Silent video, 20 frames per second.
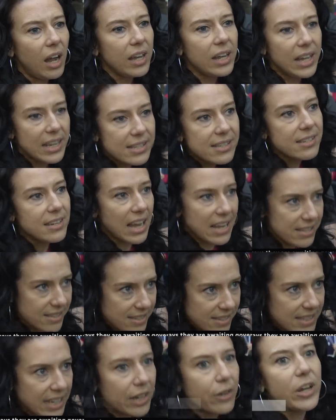It's
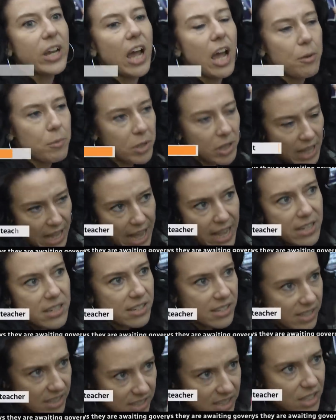necessary. I'm glad to
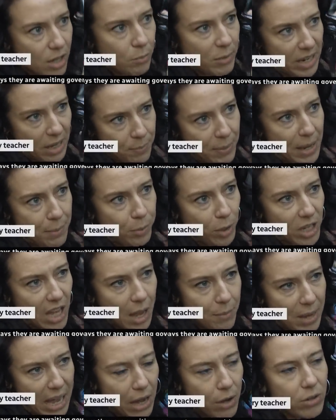see so many people
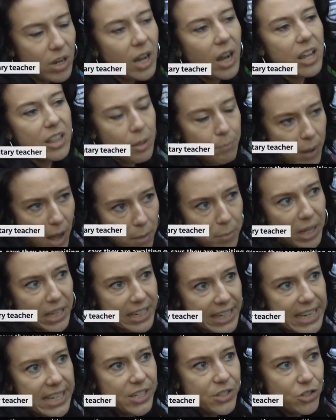come out. The public
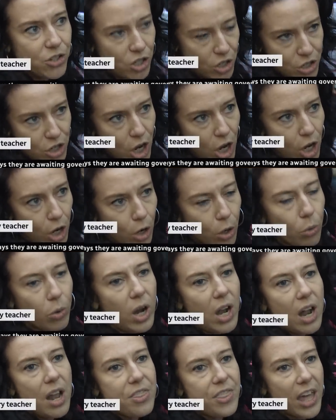needs to know
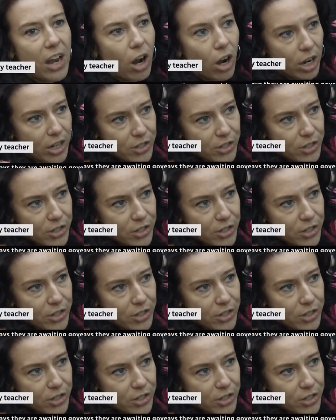that our